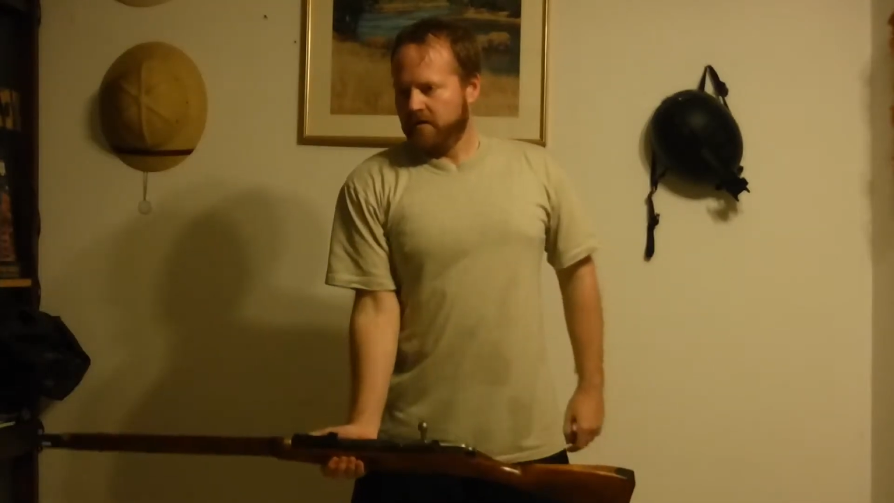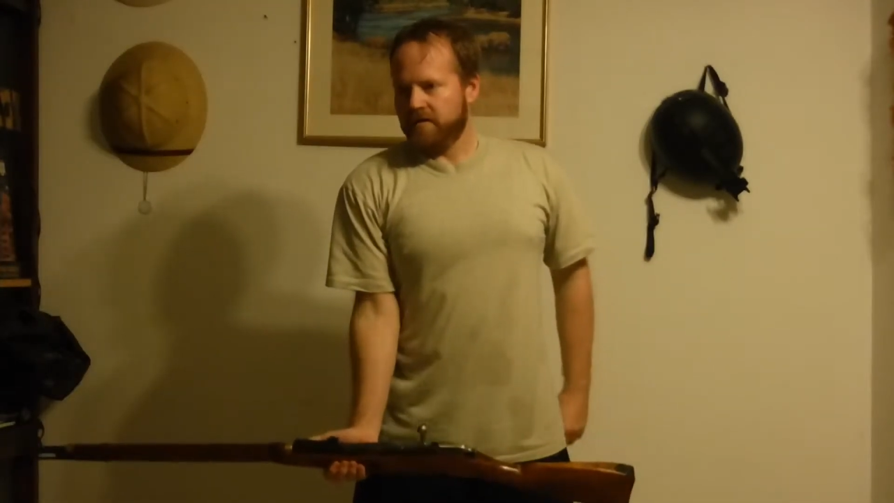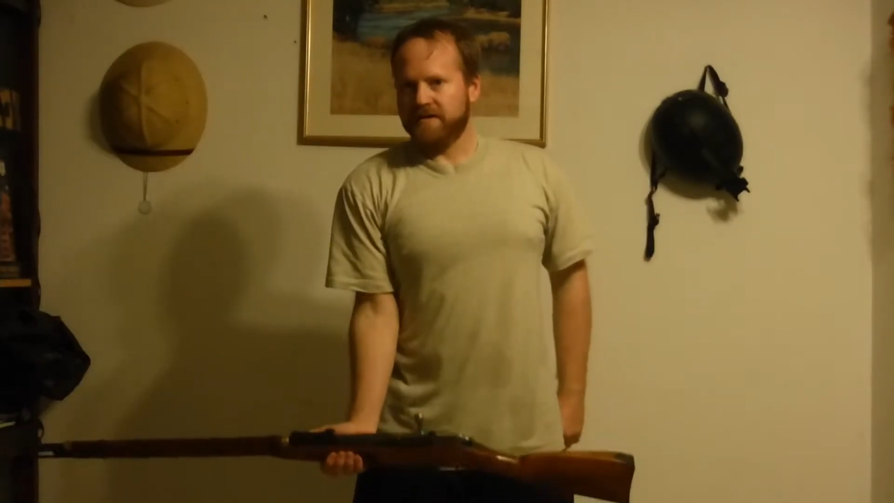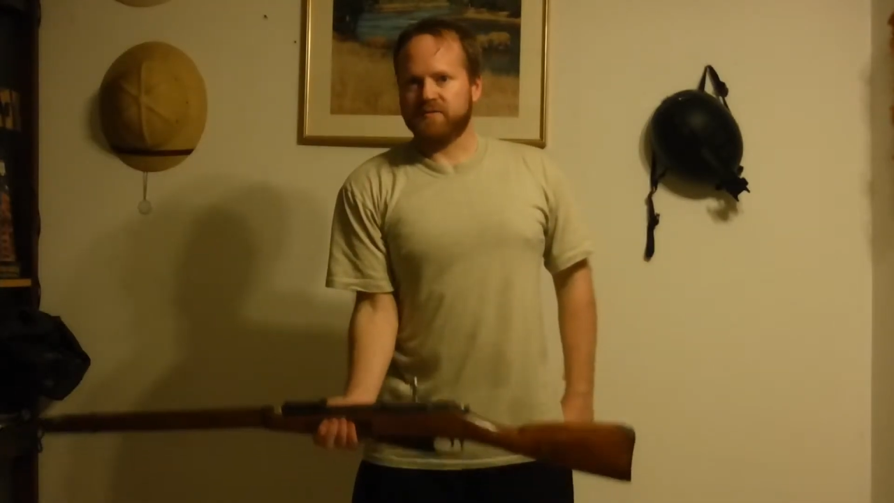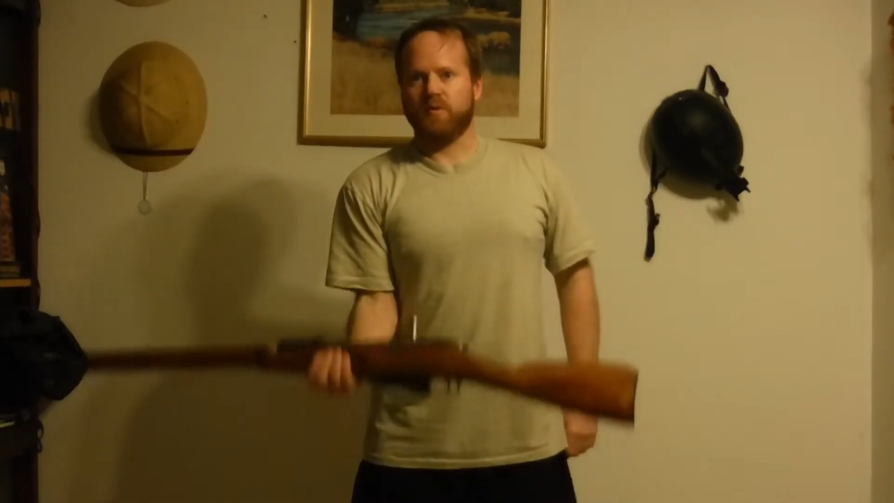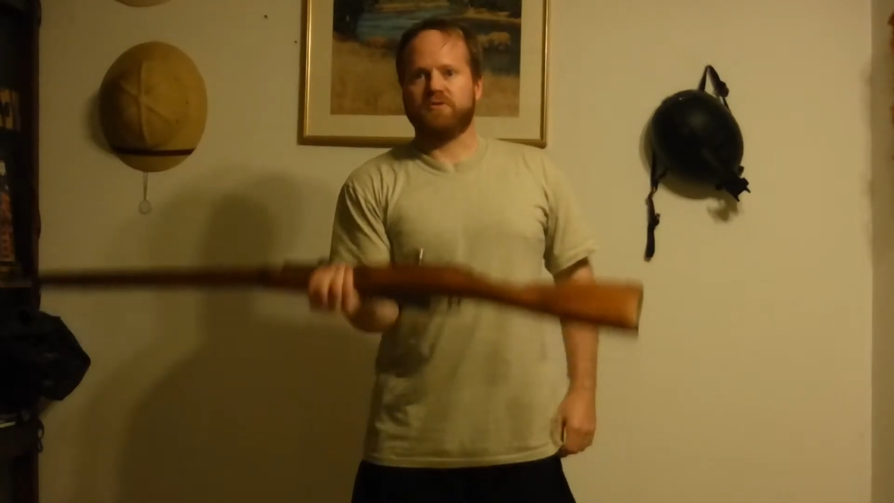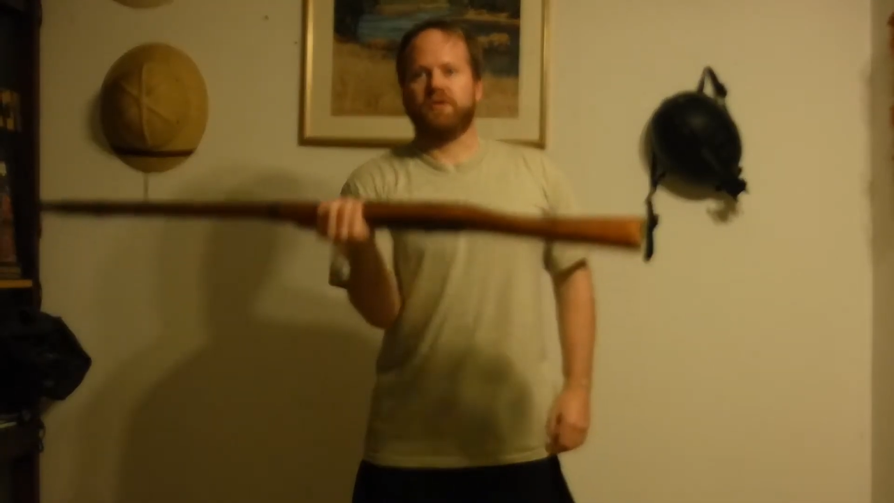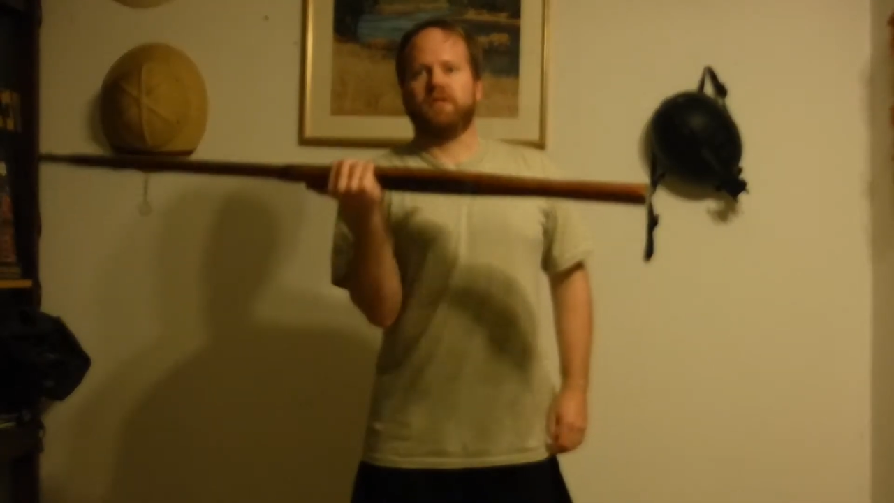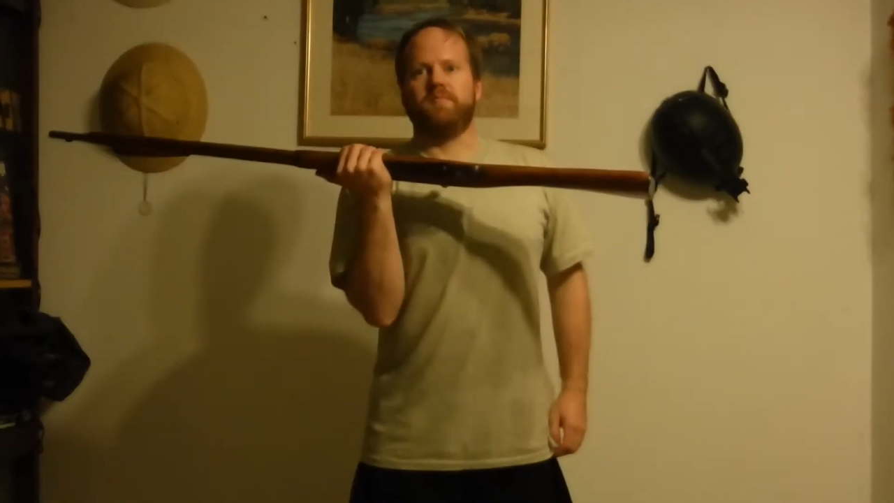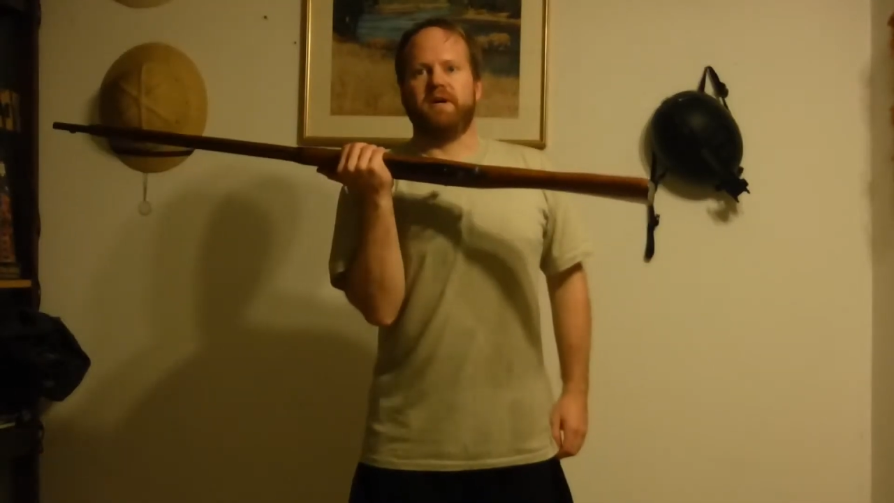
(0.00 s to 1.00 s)
This one's
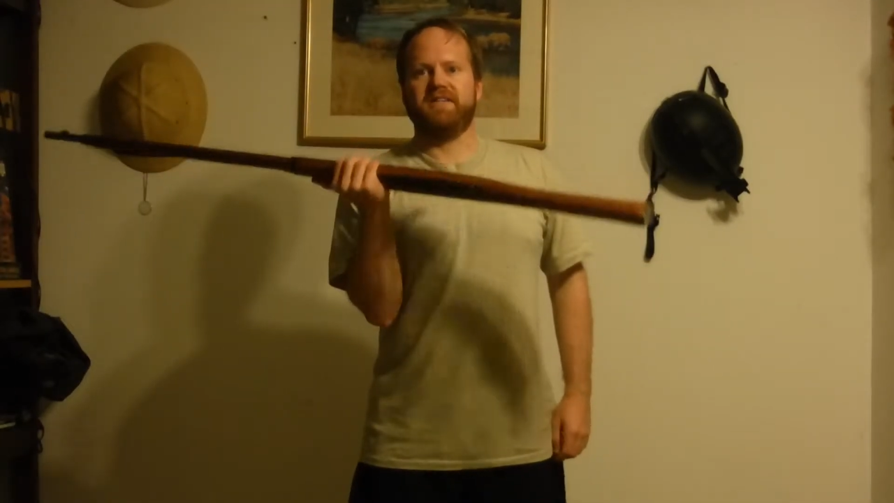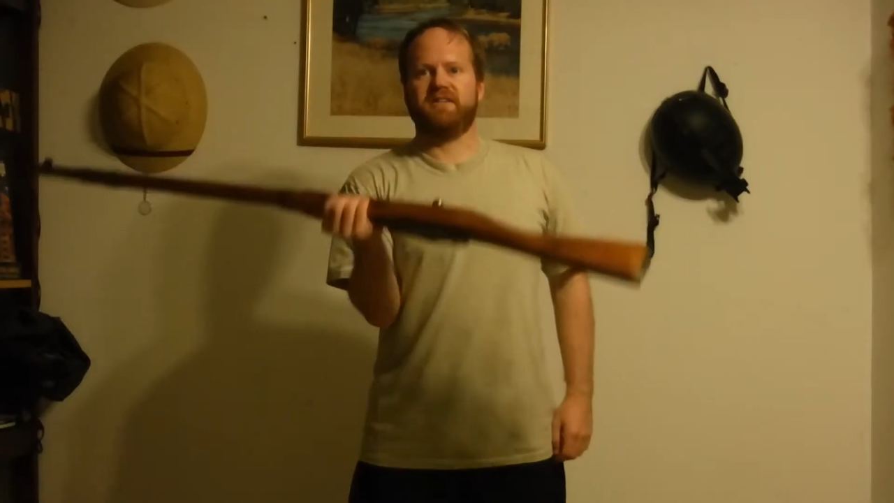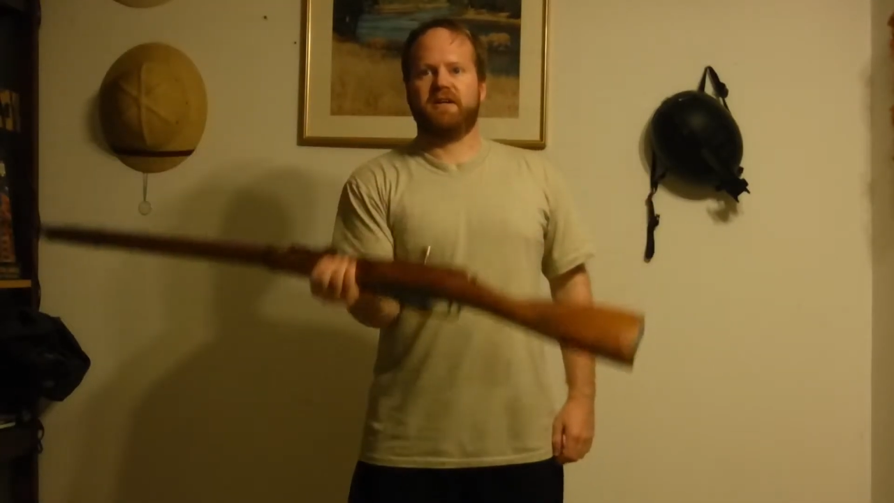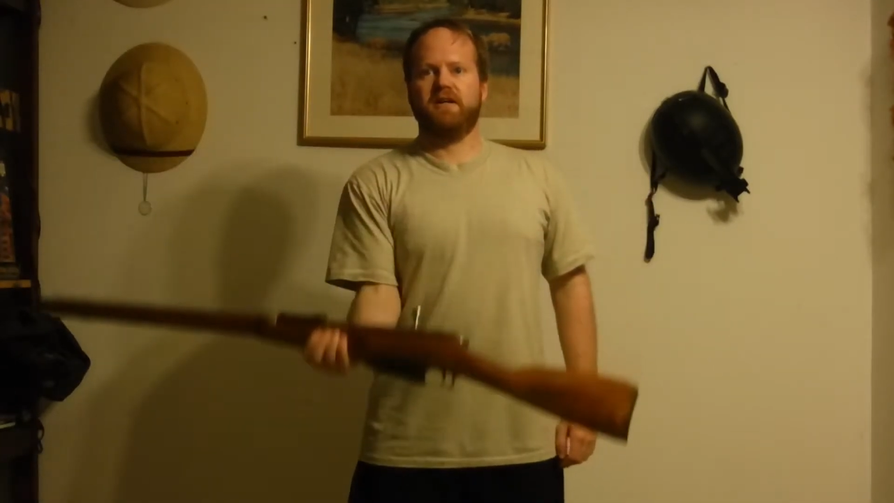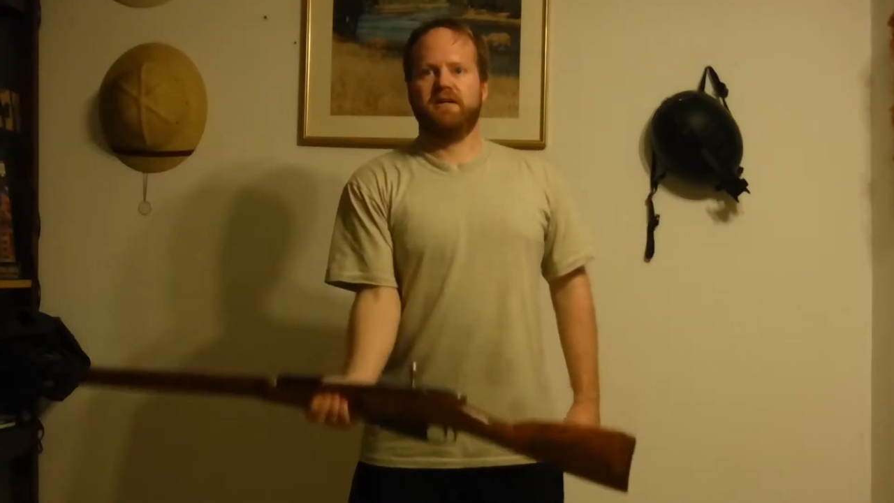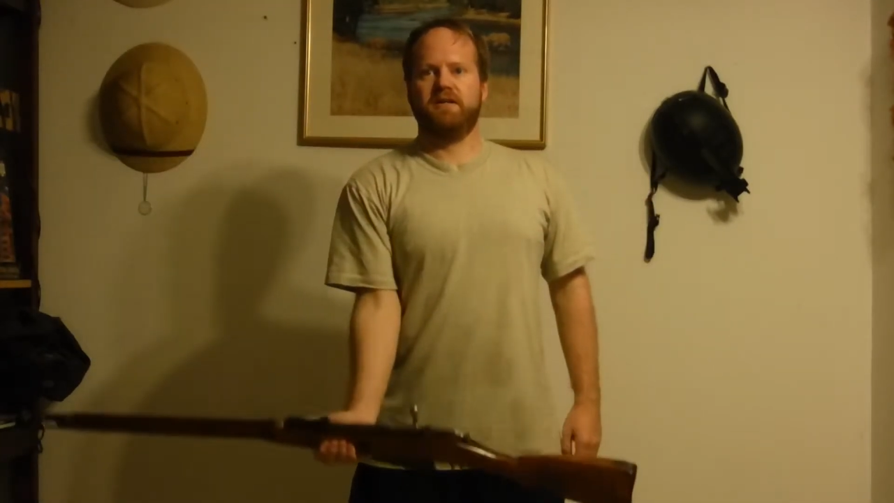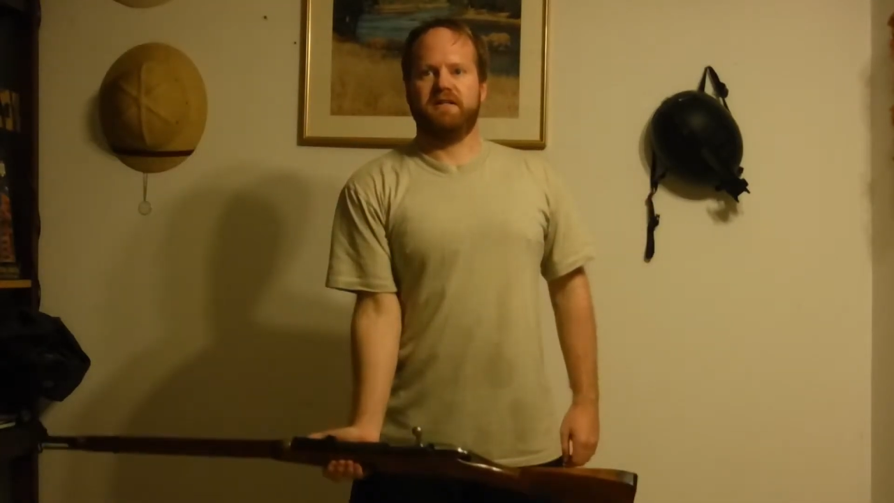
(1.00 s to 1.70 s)
really basic.